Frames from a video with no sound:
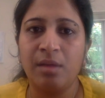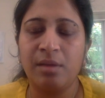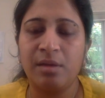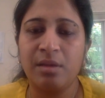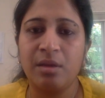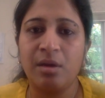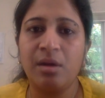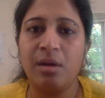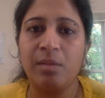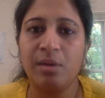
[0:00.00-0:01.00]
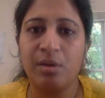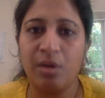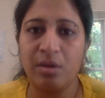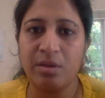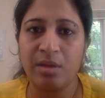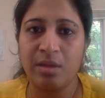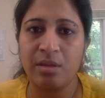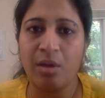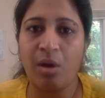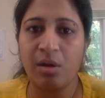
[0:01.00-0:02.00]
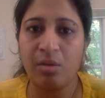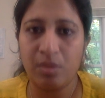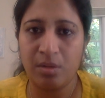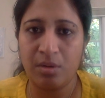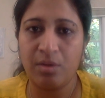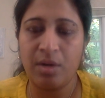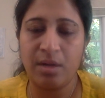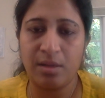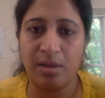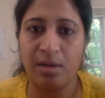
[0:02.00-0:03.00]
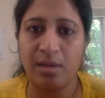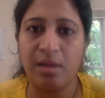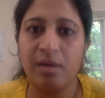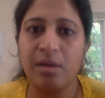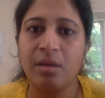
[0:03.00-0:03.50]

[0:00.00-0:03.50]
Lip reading: that does not come across as awkward or anything like that.